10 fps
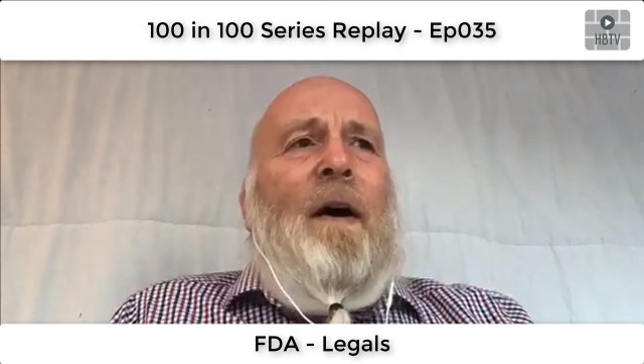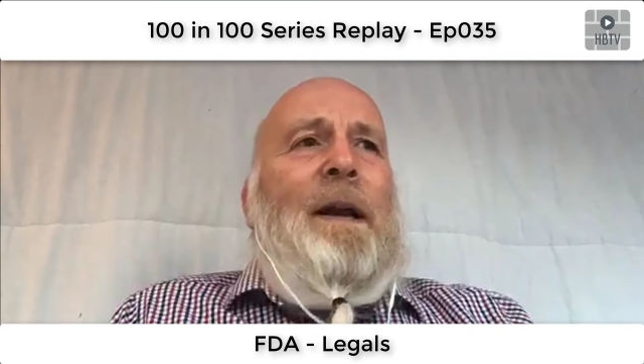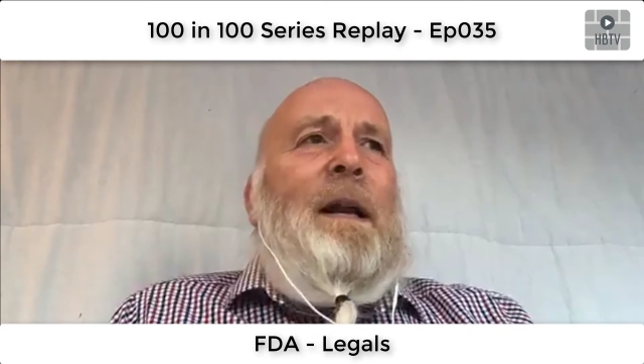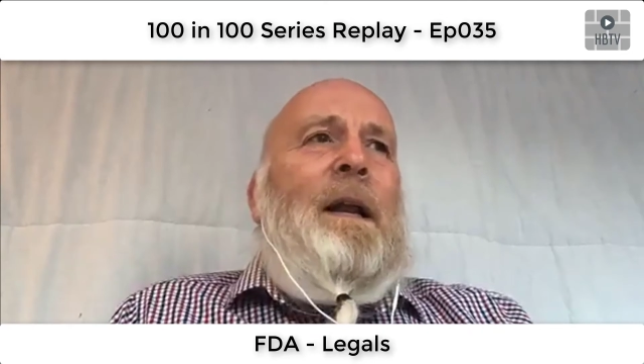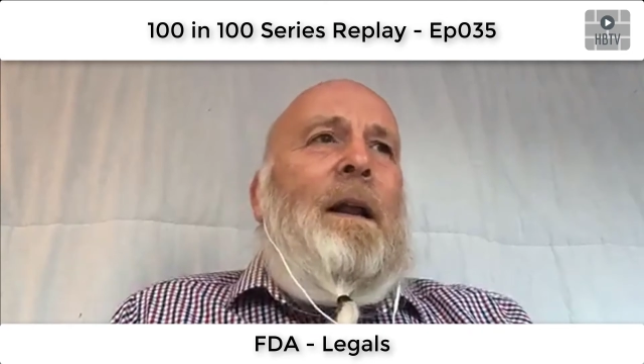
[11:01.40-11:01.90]
we
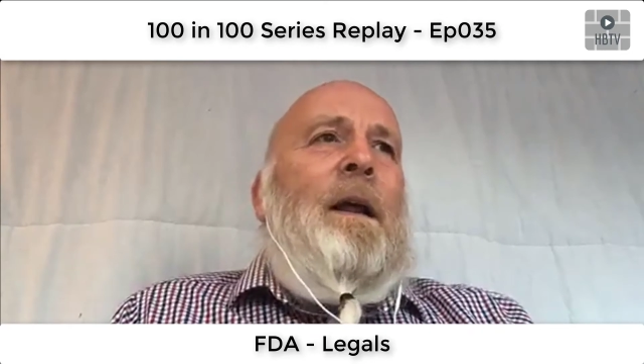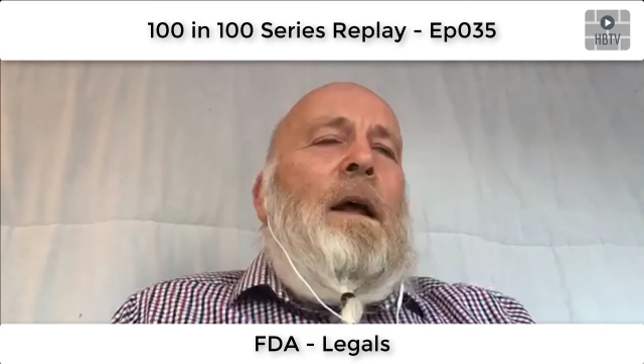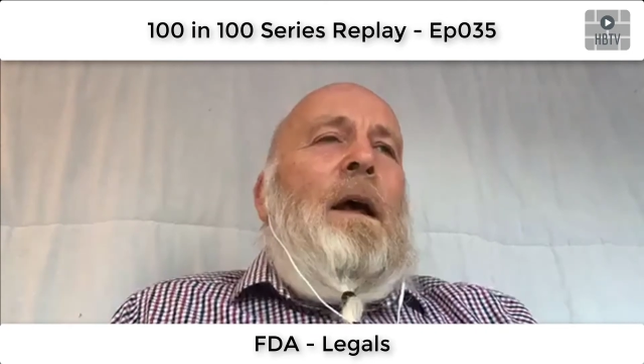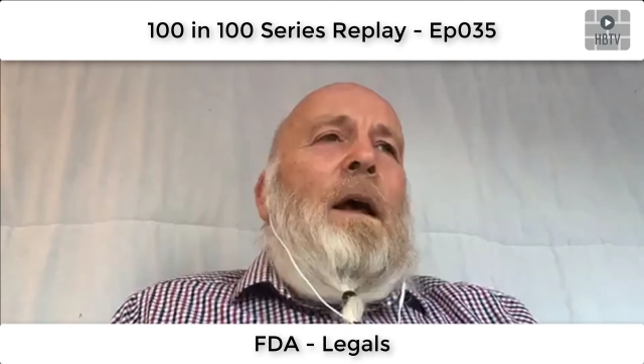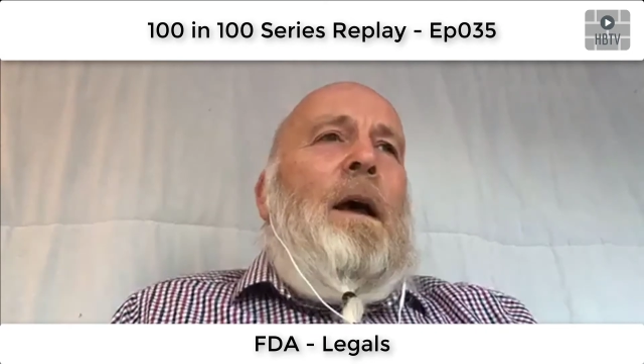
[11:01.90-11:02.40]
find little
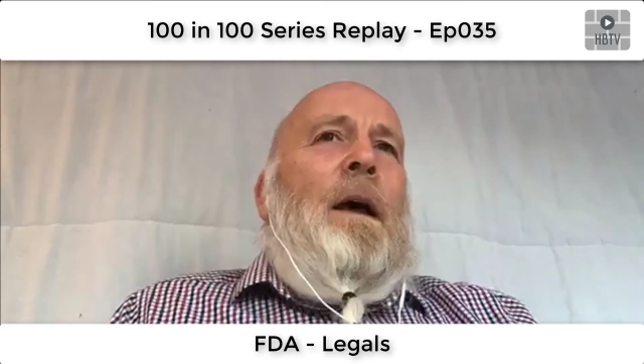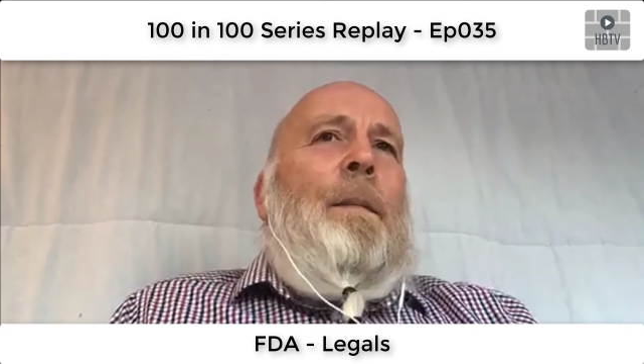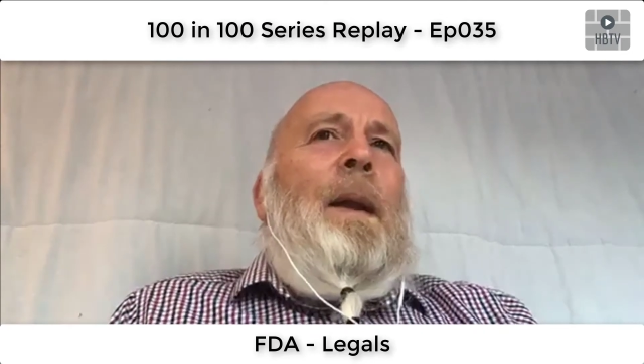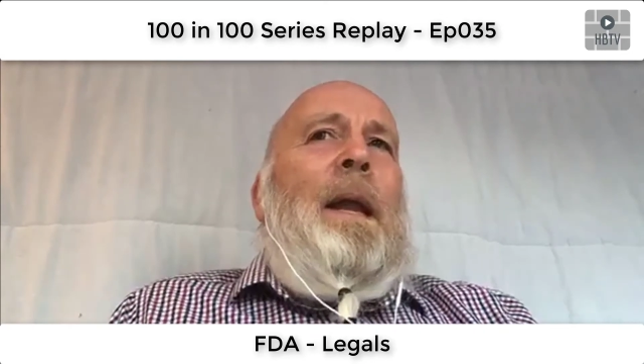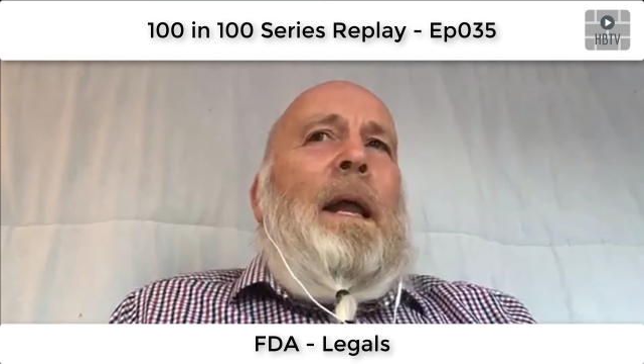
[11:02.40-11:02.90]

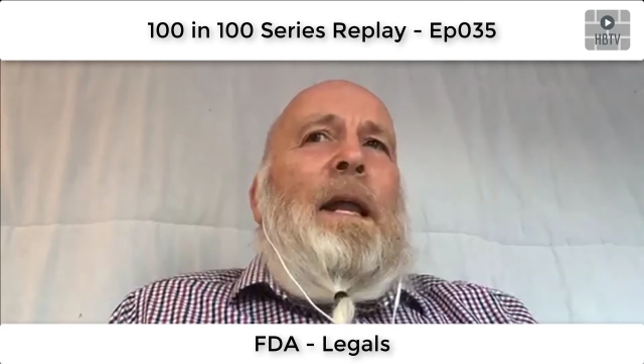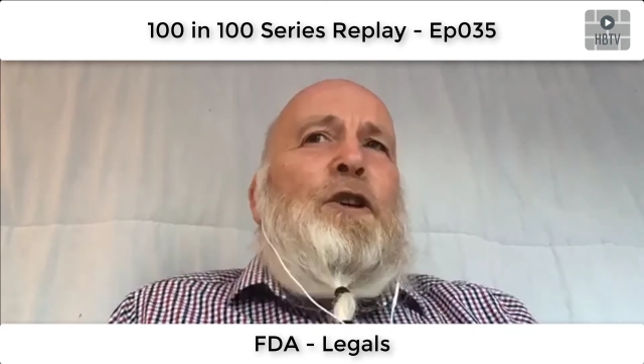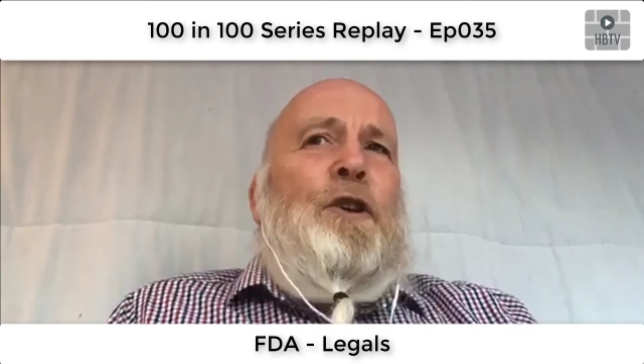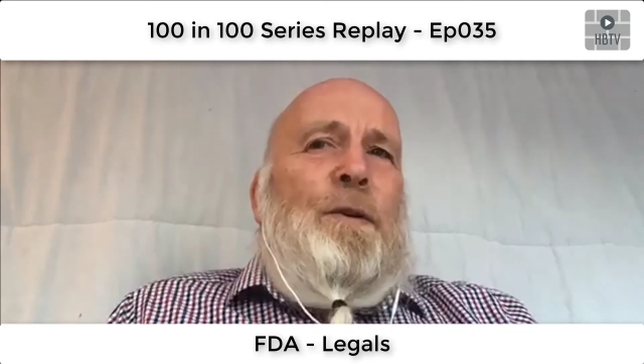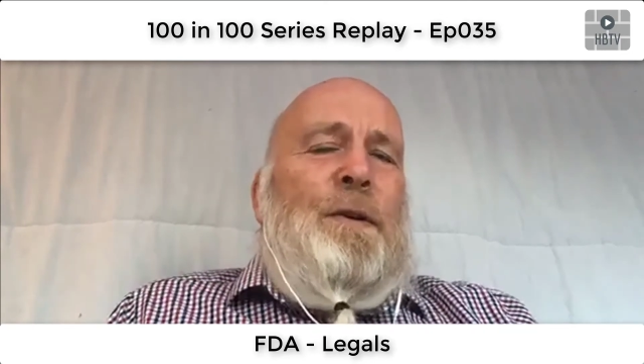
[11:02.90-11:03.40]

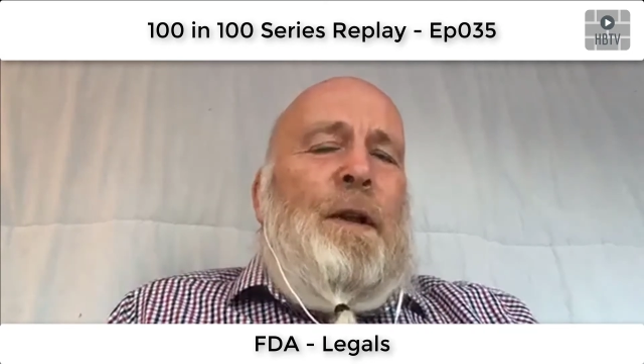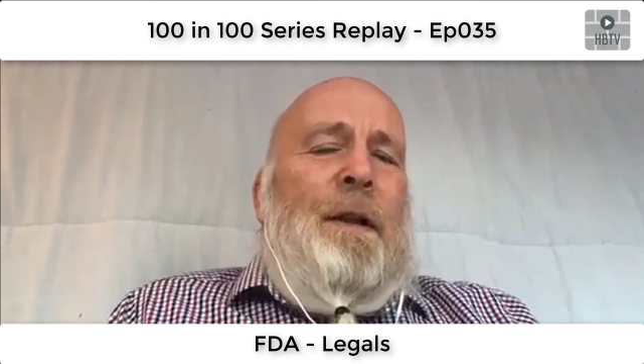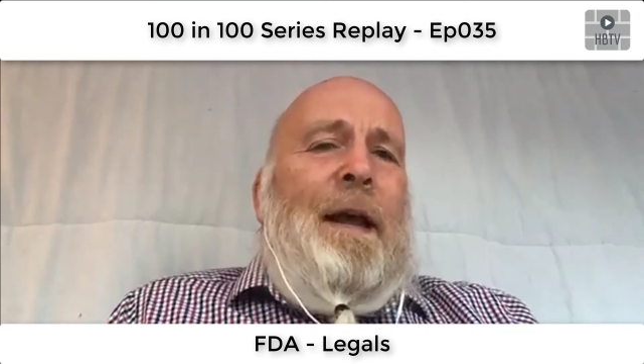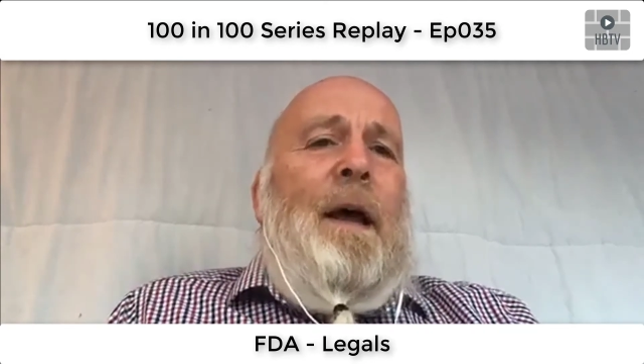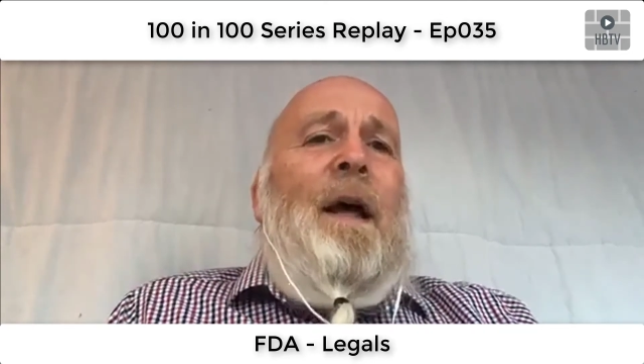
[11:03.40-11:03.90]
issues that
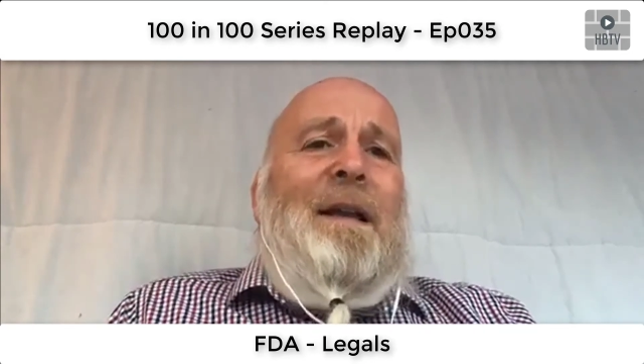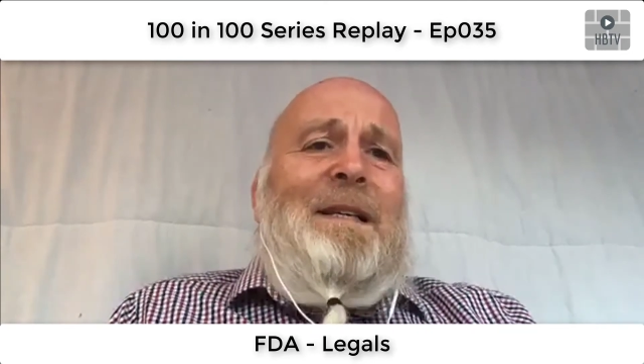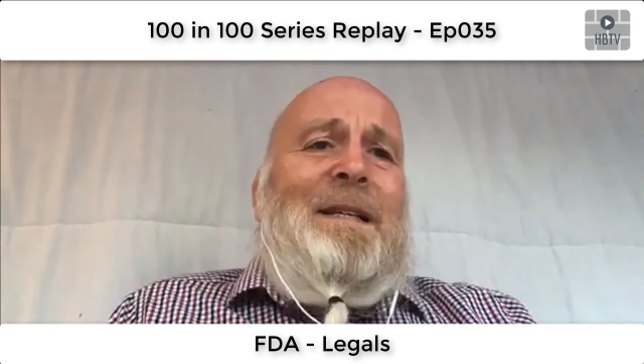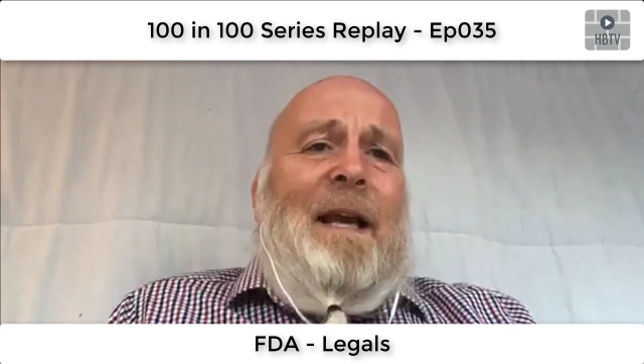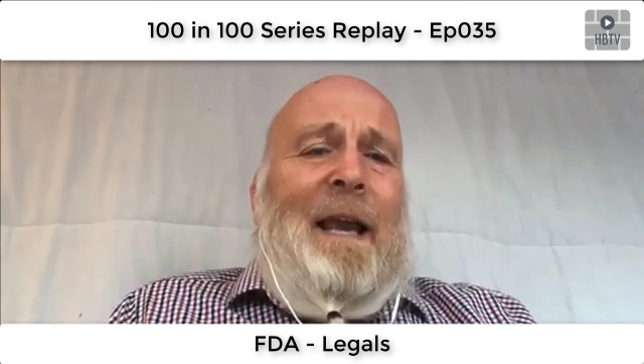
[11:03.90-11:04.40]
are there,
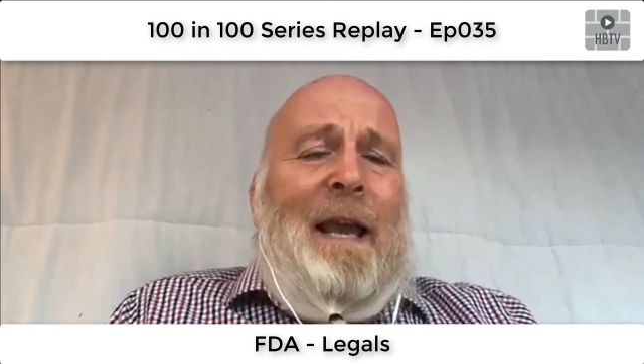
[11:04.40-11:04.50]
as I say,